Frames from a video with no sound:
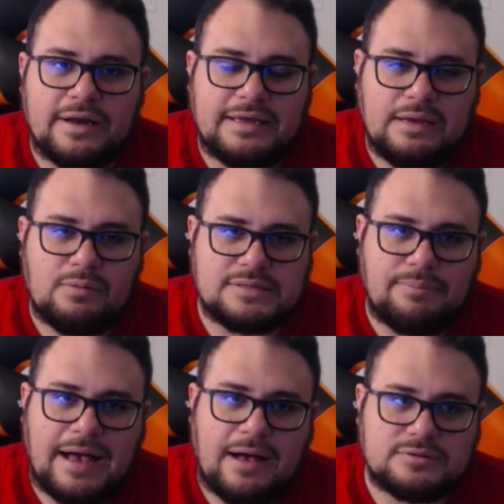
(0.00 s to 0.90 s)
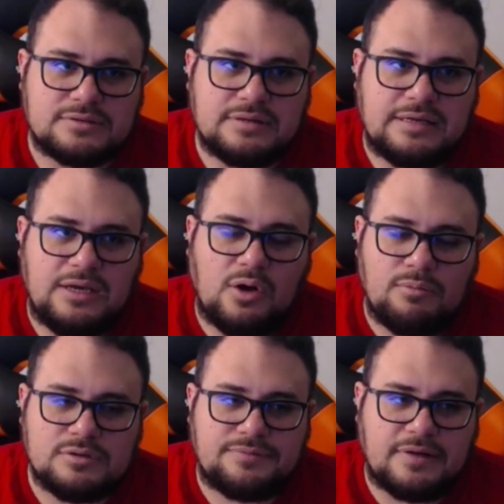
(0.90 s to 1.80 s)
he was about. He
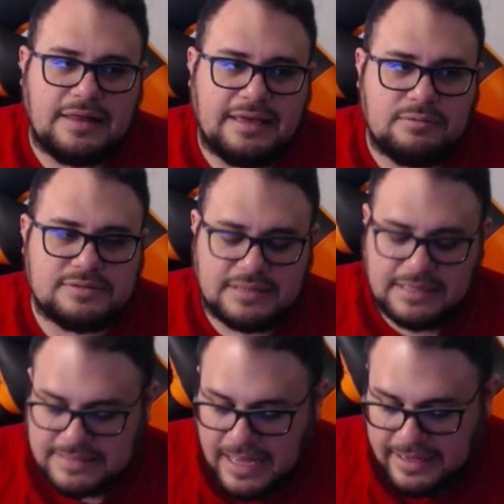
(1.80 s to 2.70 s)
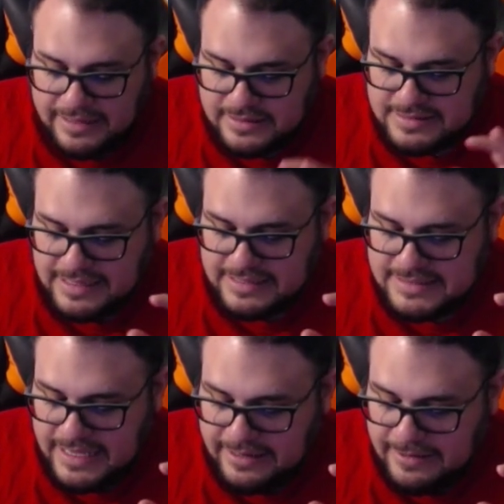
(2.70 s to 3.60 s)
almost felt like he was gonna die, because like it
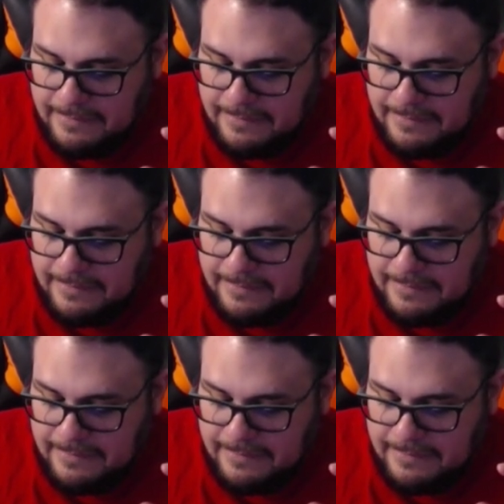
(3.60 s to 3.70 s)
said,